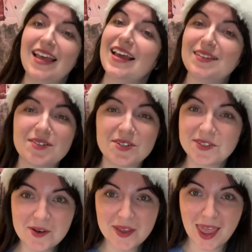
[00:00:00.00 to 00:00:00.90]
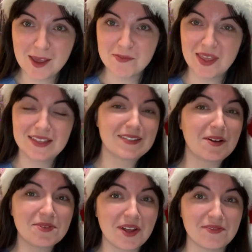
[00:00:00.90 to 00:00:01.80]
It's just so campy,
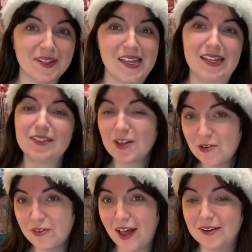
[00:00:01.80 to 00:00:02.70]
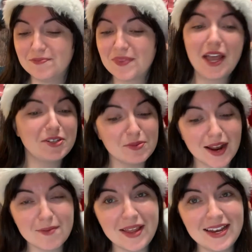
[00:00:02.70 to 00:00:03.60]
so lovely, so fun. I do
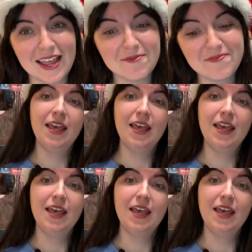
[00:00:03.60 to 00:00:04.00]
recommend it.